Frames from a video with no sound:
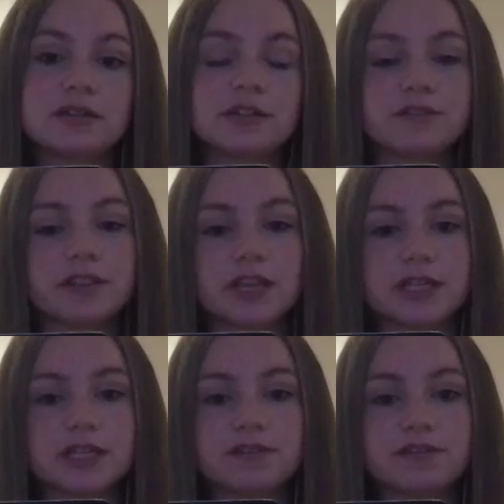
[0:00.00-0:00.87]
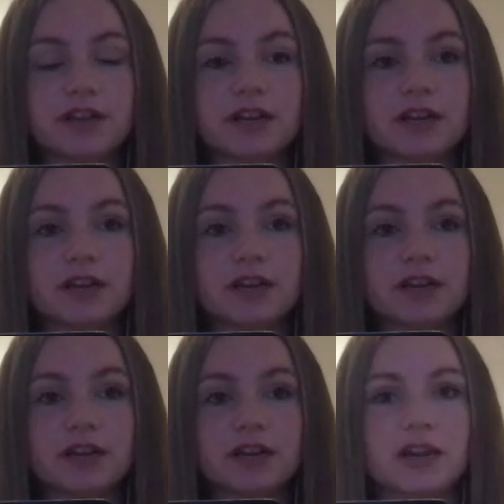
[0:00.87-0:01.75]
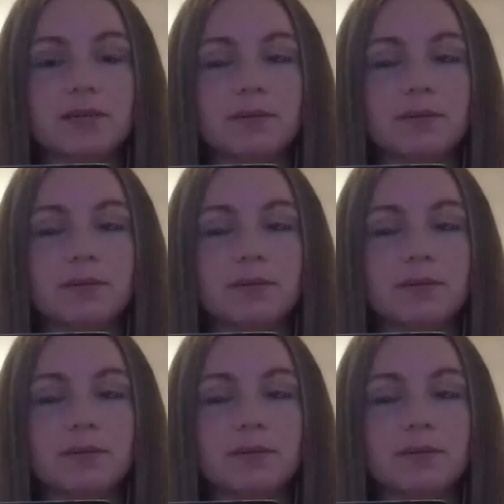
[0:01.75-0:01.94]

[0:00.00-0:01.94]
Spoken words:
different things to fit it in.